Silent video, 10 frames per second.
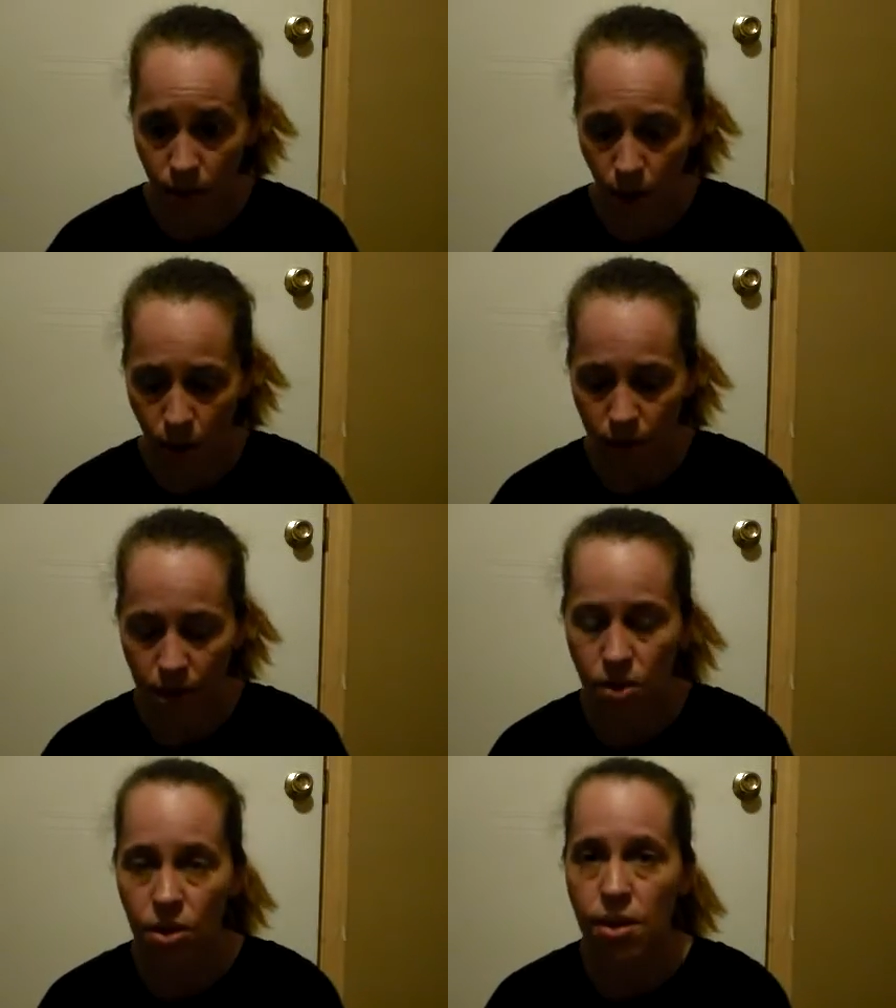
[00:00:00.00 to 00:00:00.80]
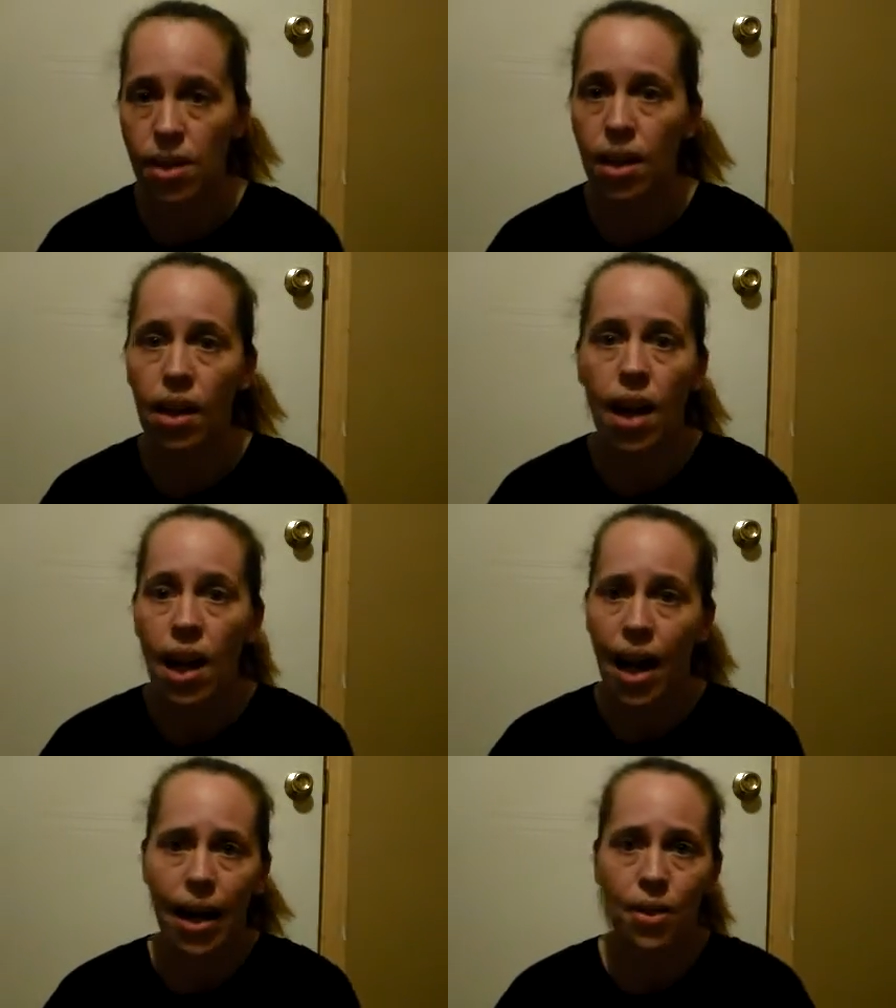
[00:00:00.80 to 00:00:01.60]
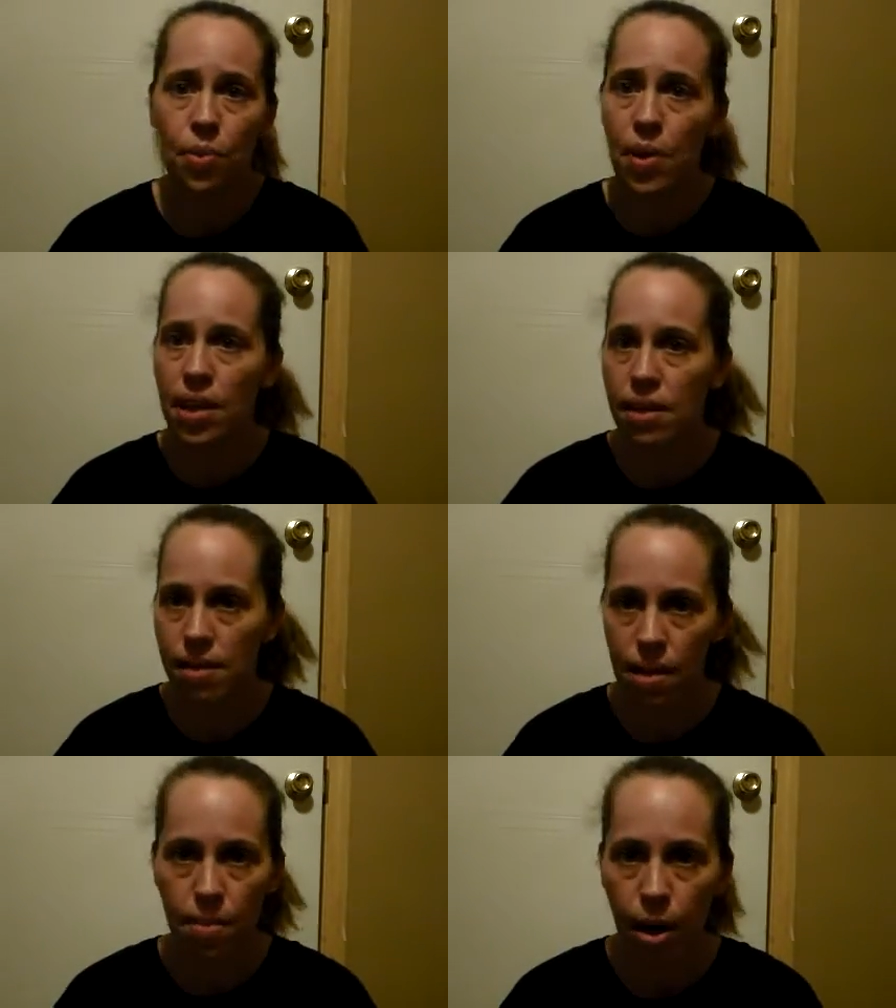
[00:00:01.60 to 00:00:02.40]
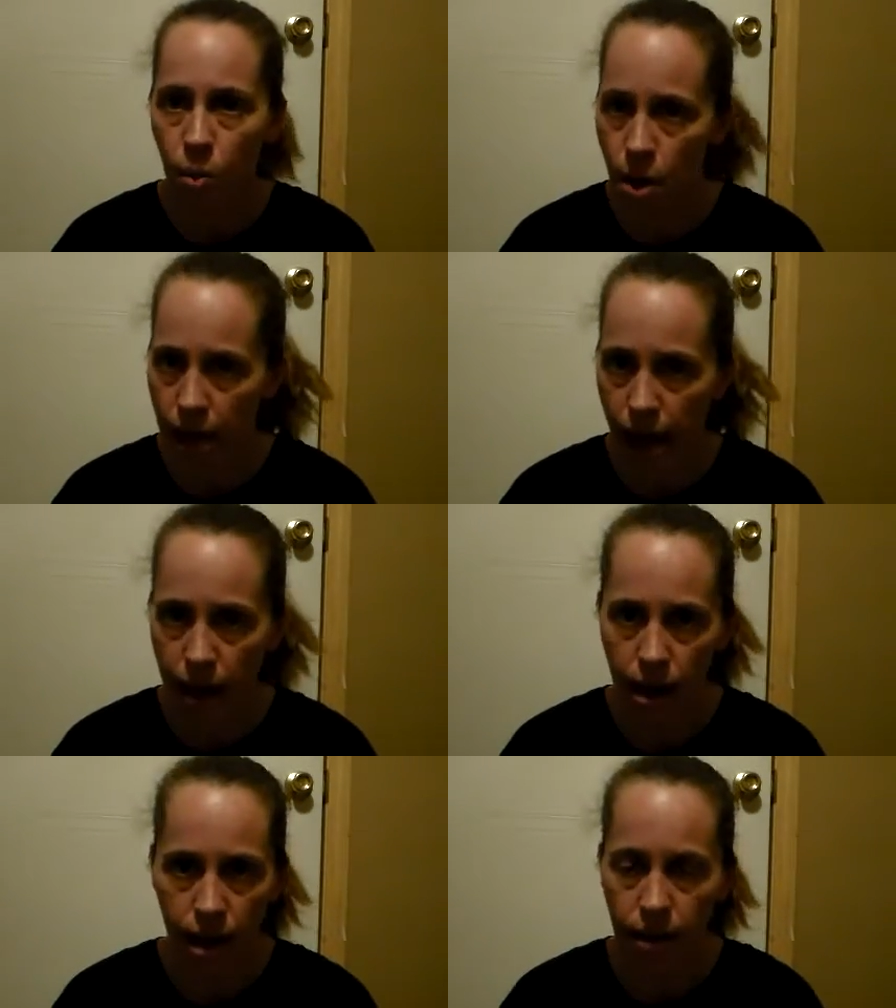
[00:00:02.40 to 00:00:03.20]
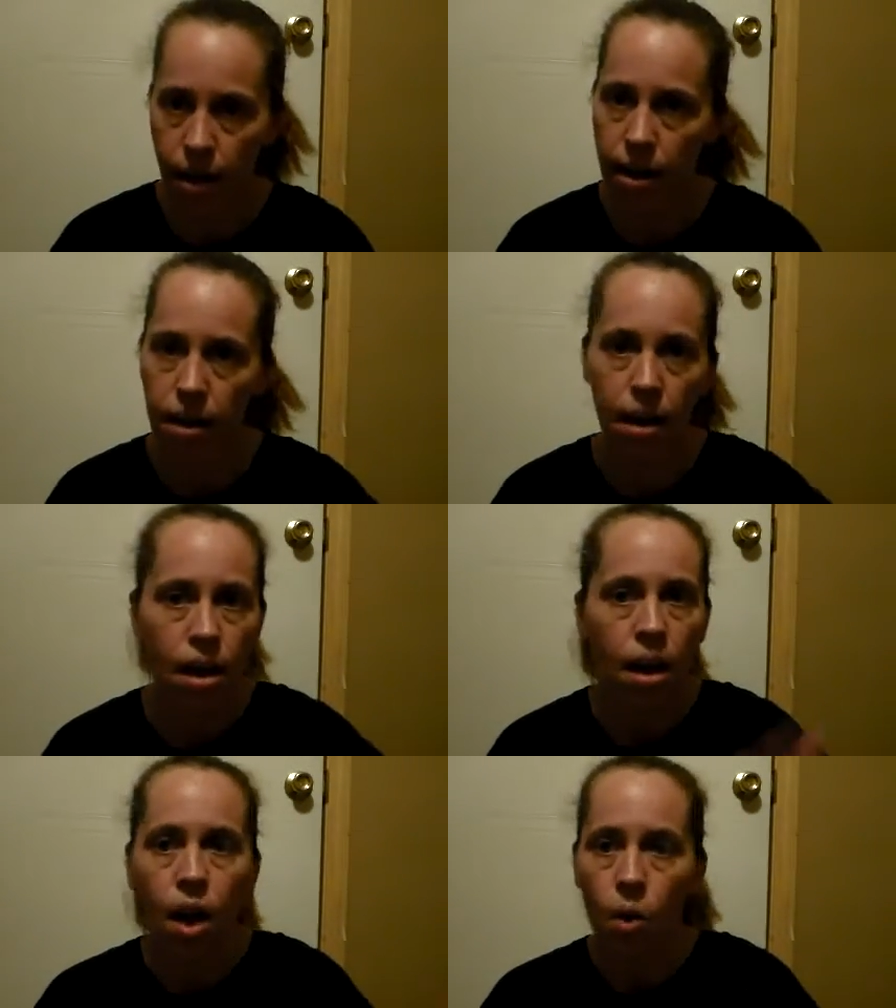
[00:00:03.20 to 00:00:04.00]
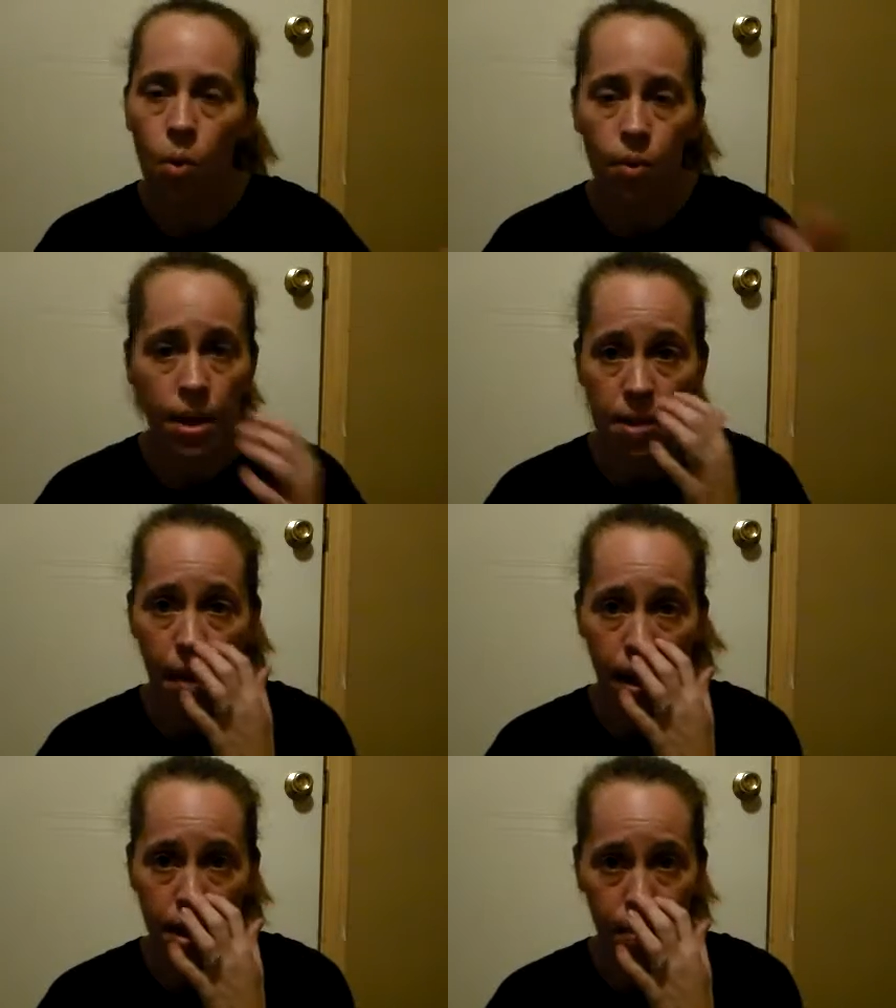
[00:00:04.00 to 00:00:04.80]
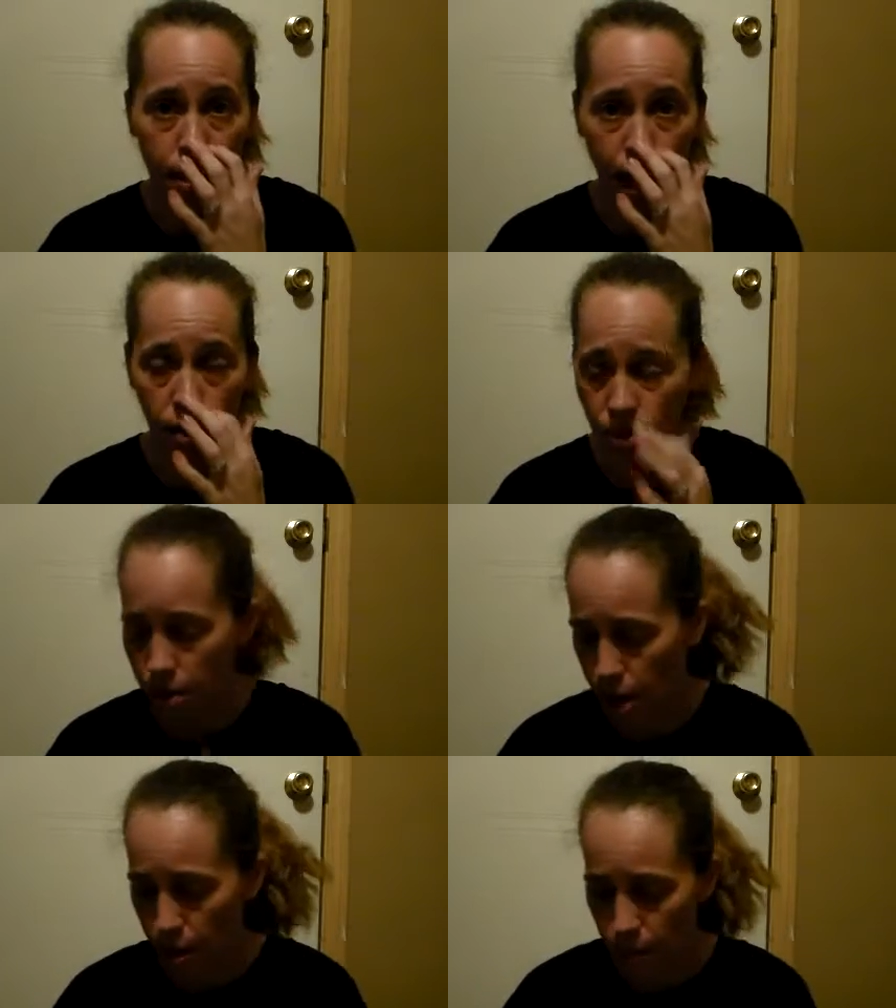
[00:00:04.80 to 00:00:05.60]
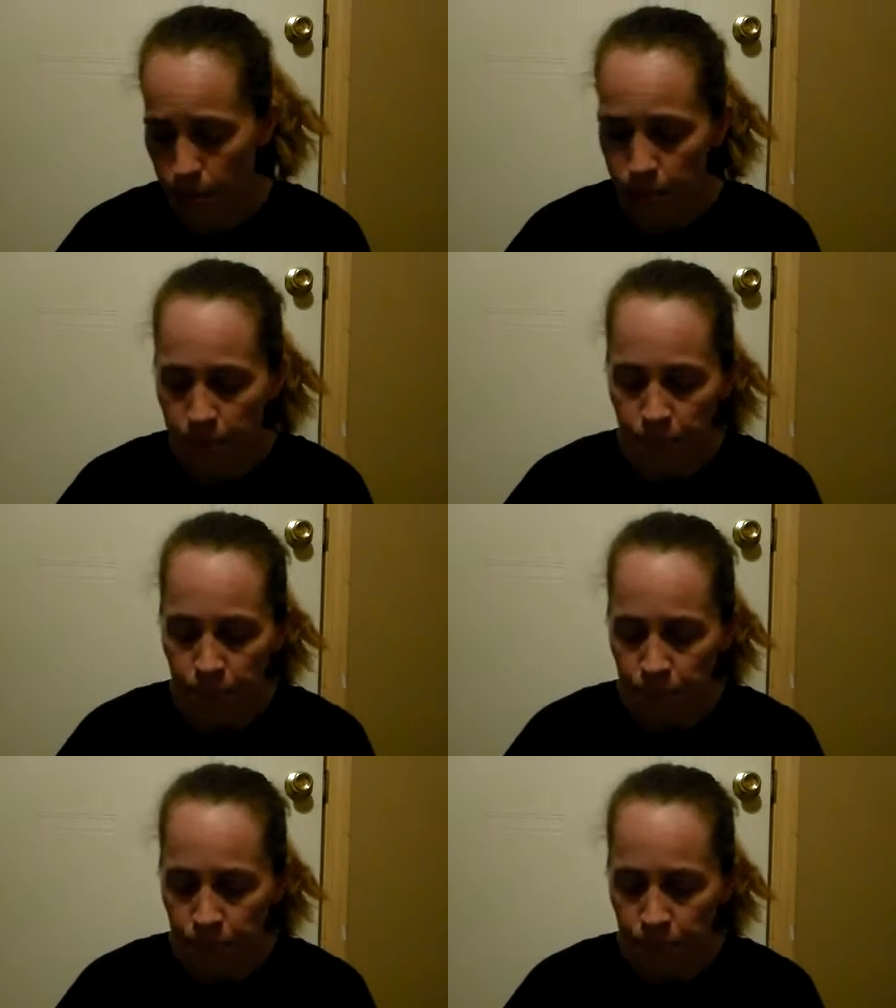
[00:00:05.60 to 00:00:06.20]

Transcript: So I don't know if it's just that I got three of these in the mail one day, and then one went to my husband's house. So,